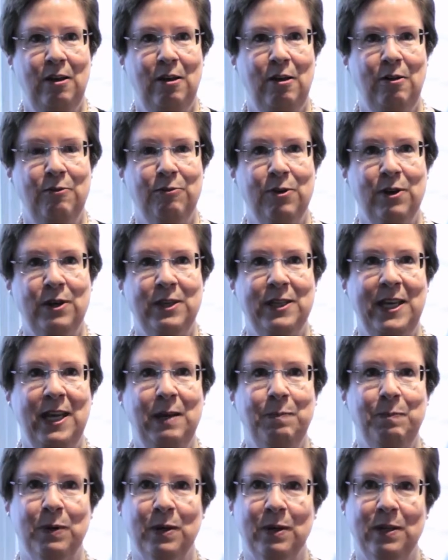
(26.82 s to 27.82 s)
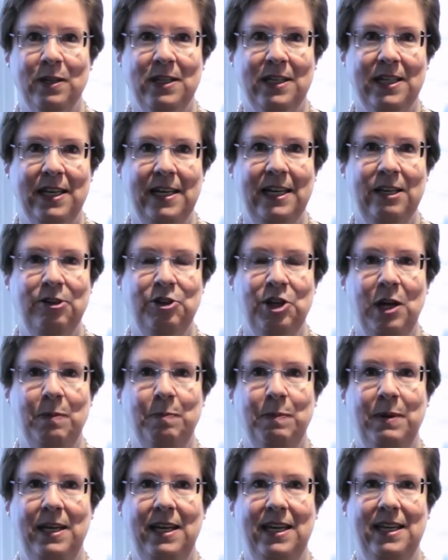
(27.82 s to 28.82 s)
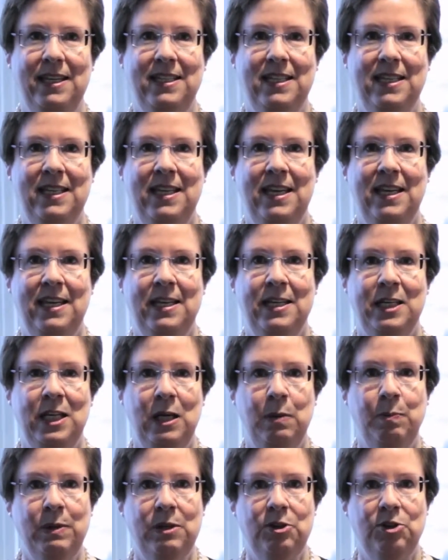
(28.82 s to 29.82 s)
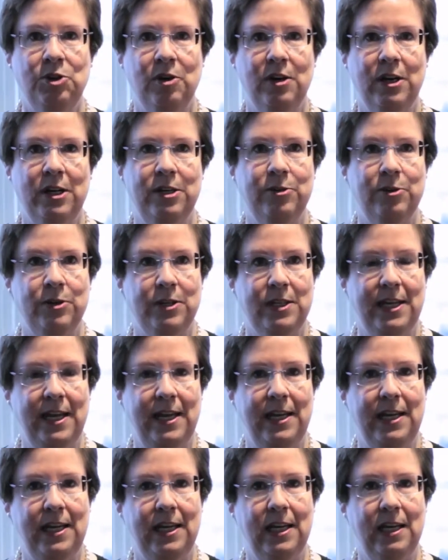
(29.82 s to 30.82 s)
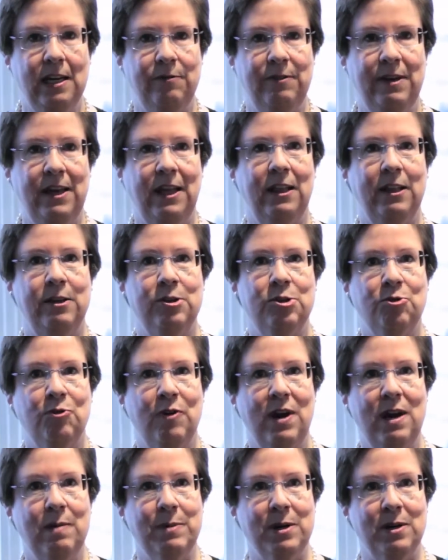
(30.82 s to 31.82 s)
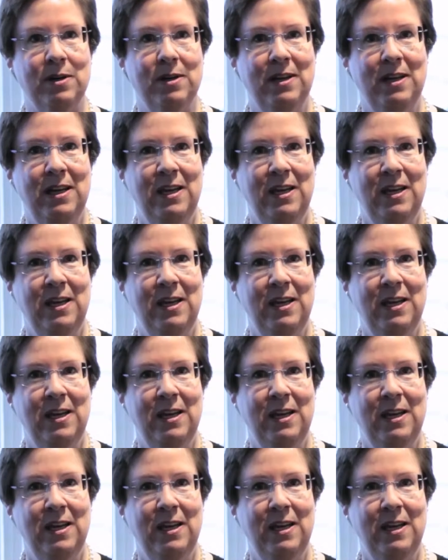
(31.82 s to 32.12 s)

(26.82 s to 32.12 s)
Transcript: For example, studying Japanese deepens your understanding of English grammar.